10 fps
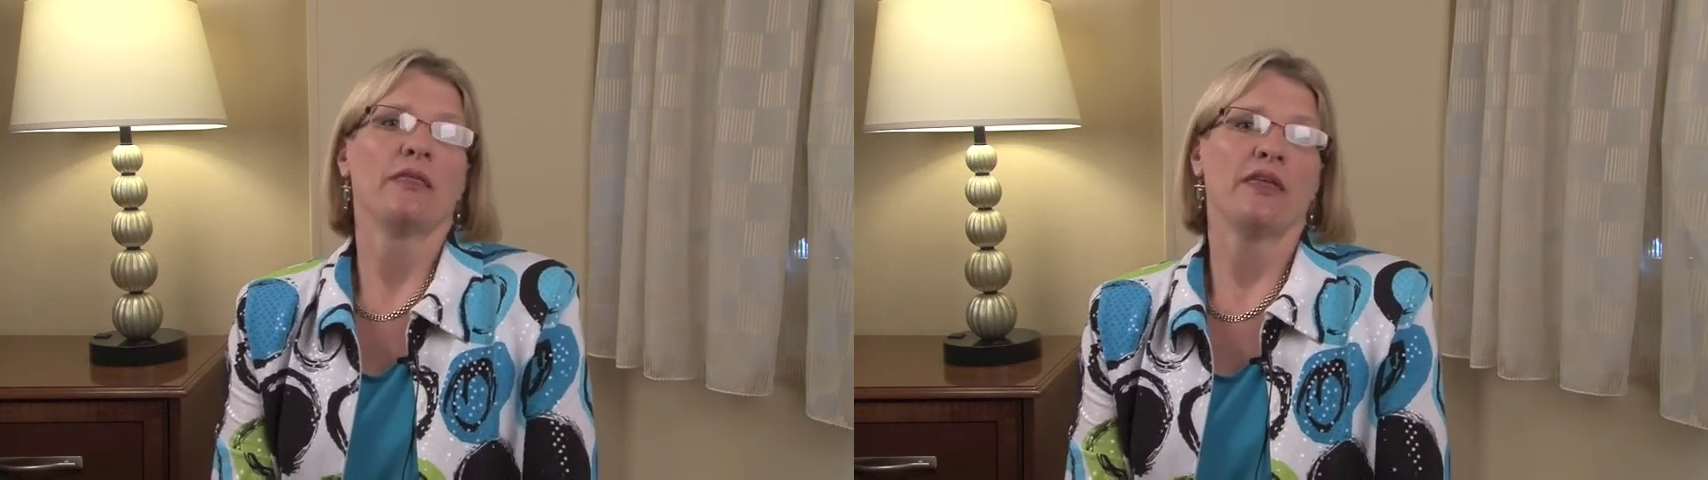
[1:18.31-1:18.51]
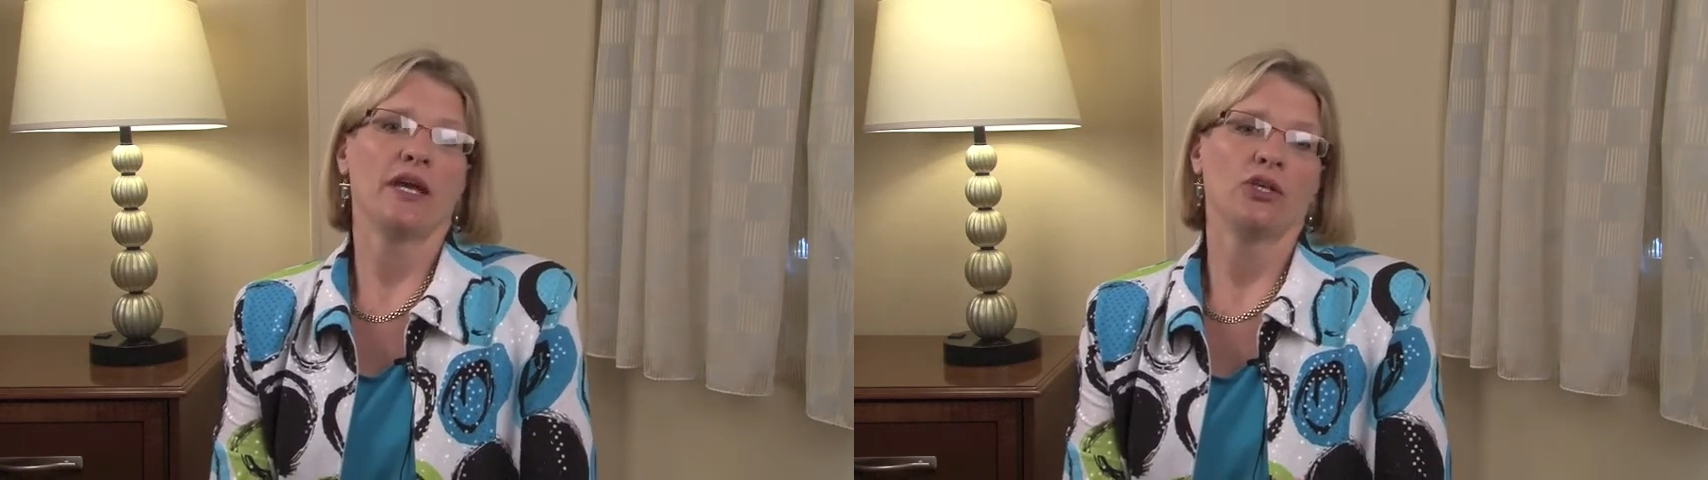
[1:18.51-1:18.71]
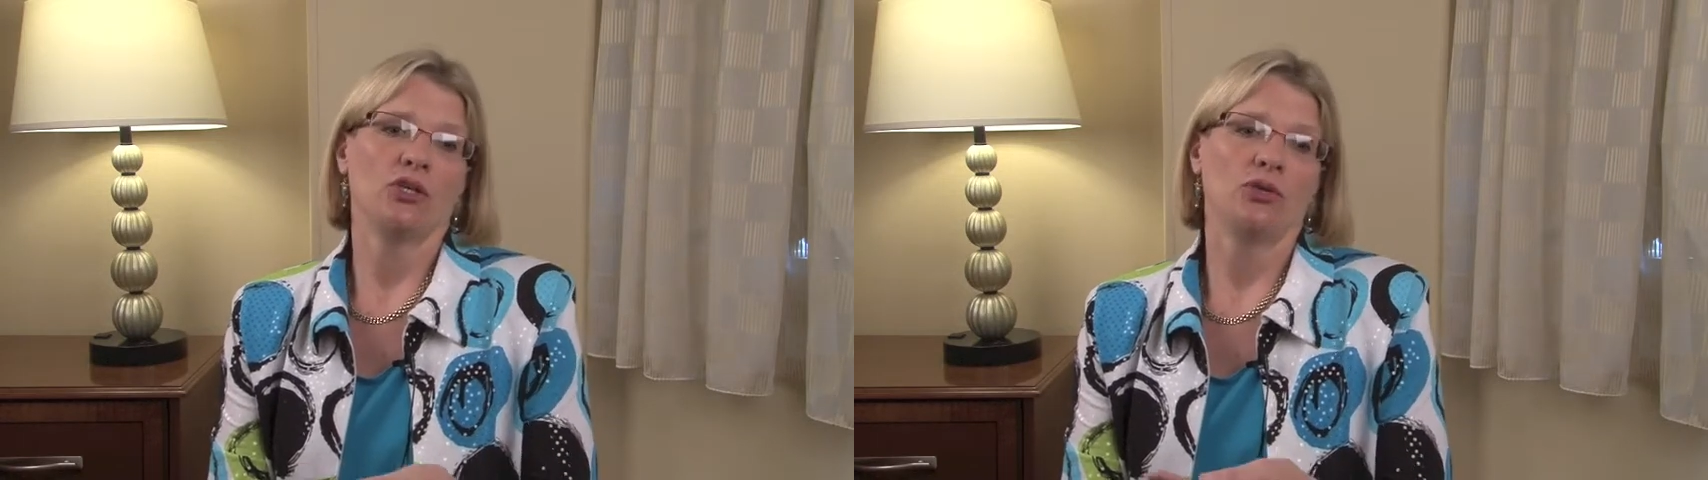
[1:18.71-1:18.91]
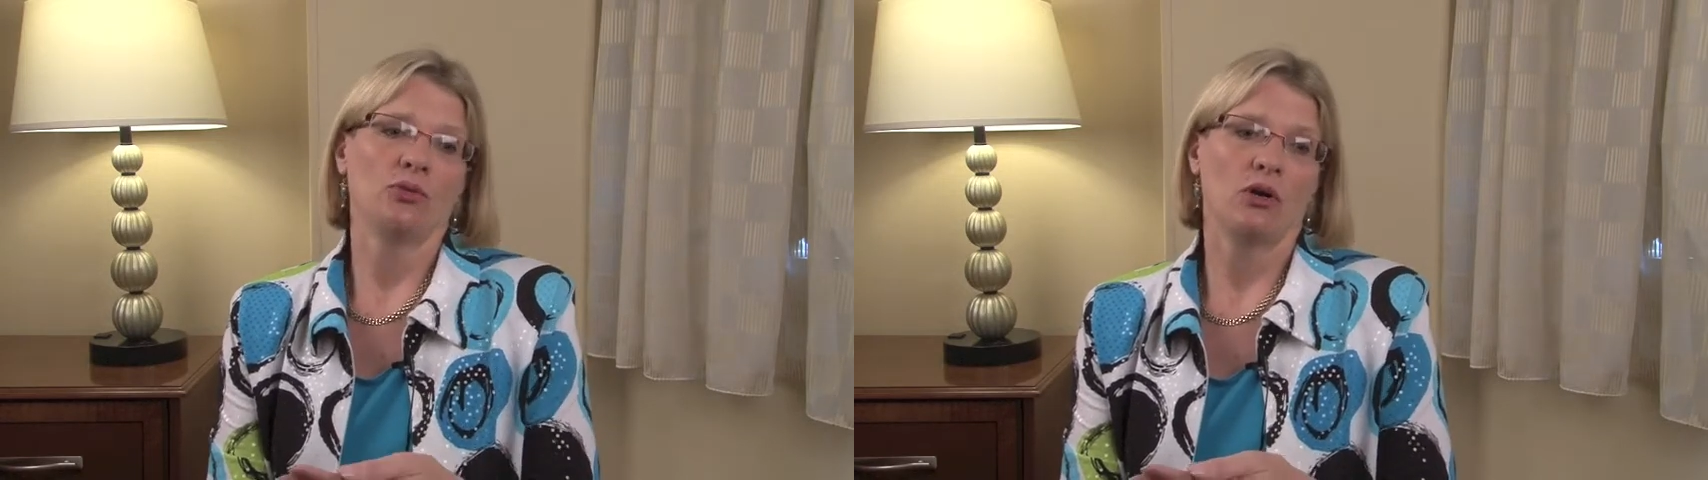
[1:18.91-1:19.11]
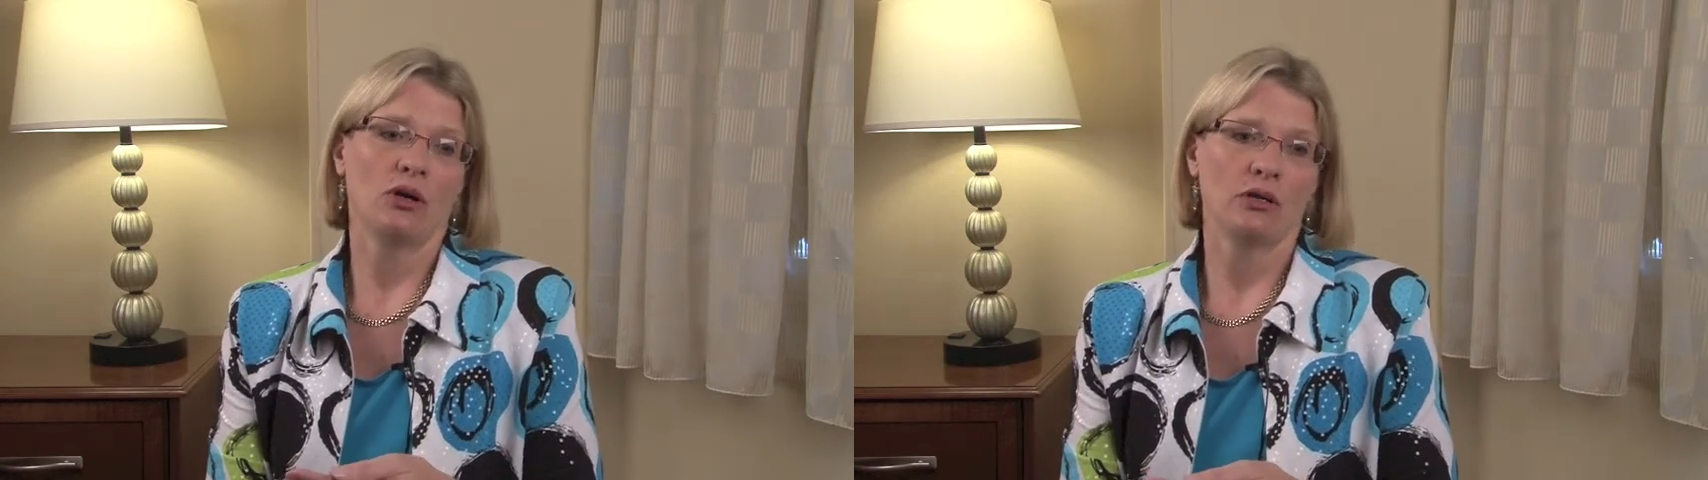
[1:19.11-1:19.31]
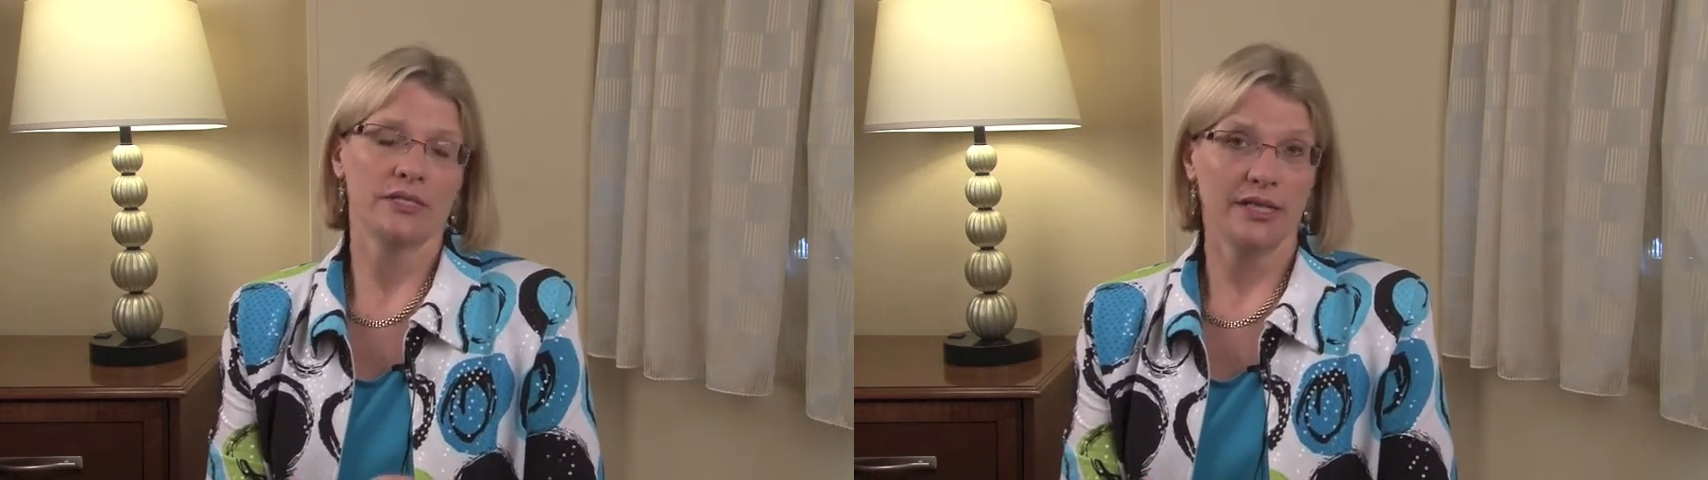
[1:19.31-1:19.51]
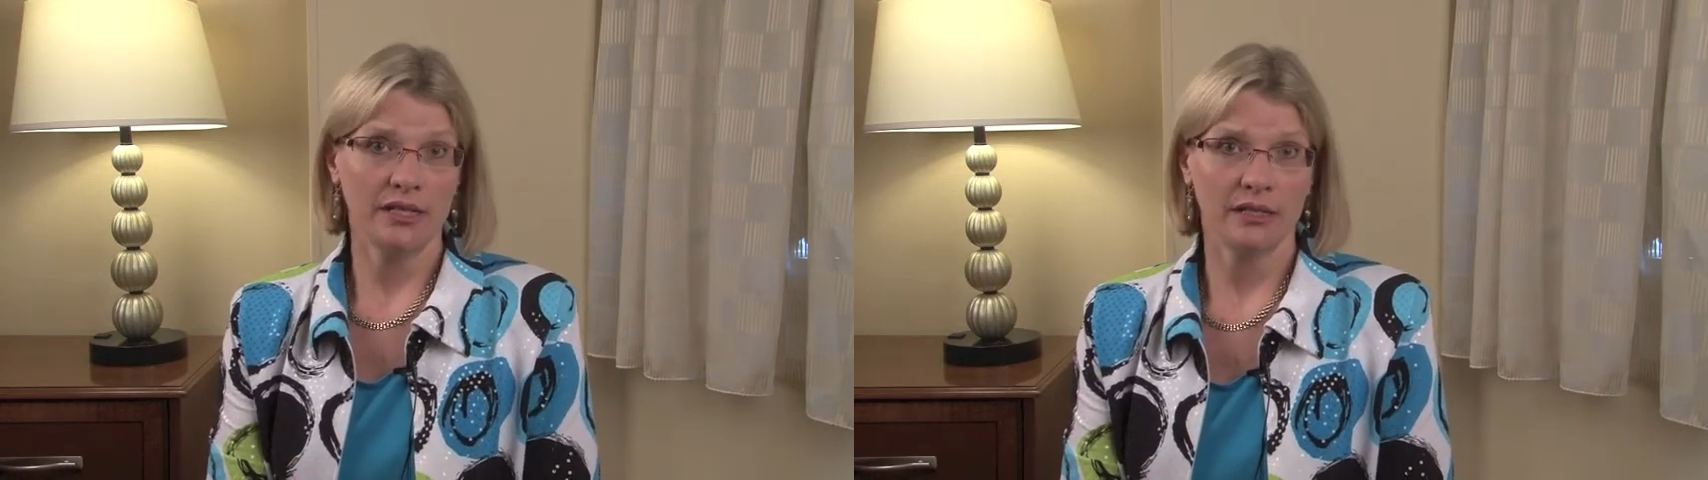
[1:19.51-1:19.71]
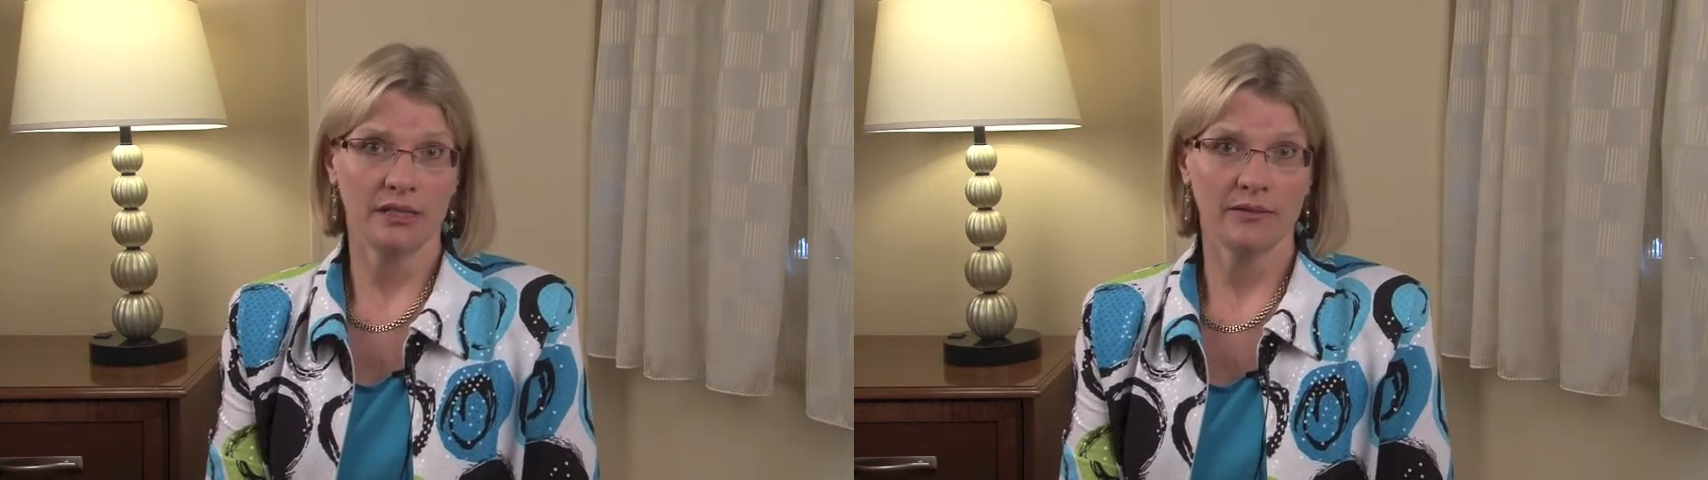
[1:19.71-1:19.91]
that you are
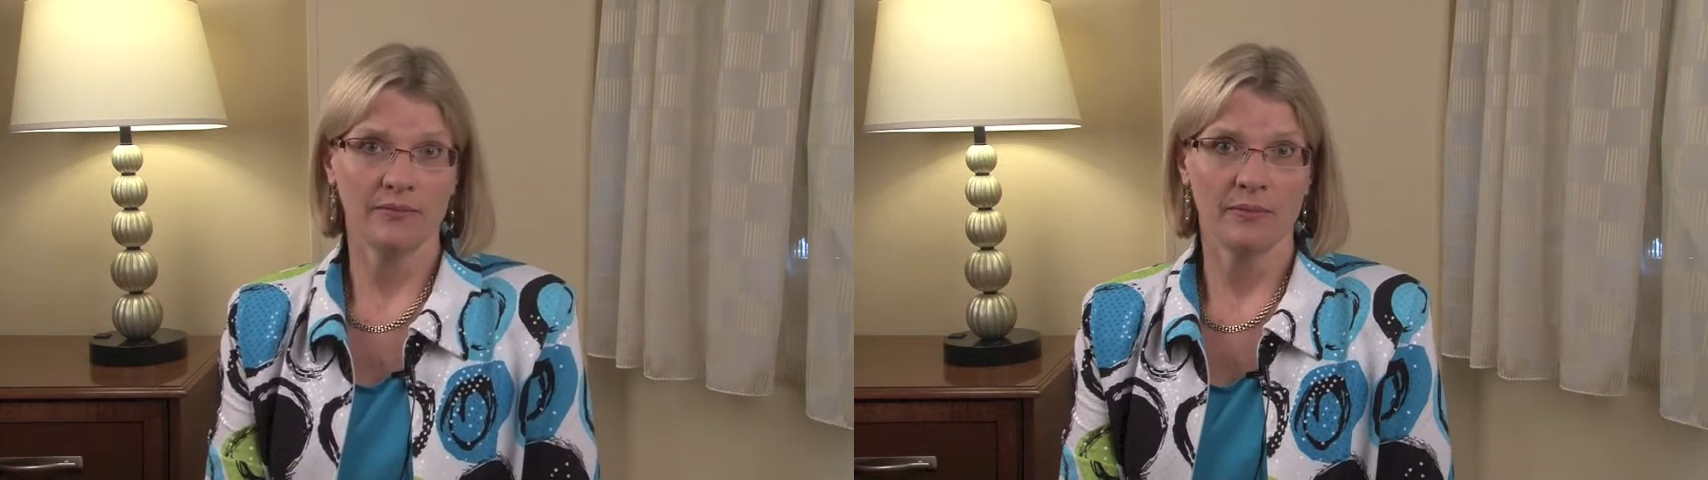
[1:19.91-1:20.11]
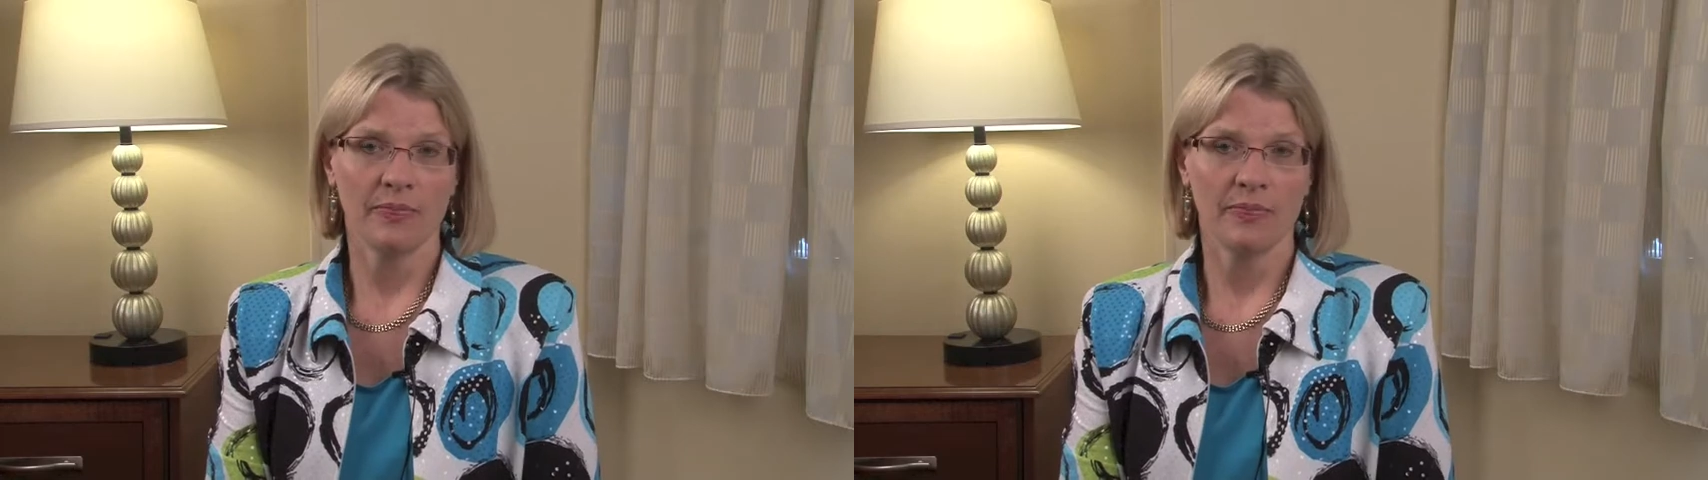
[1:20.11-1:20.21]
studying.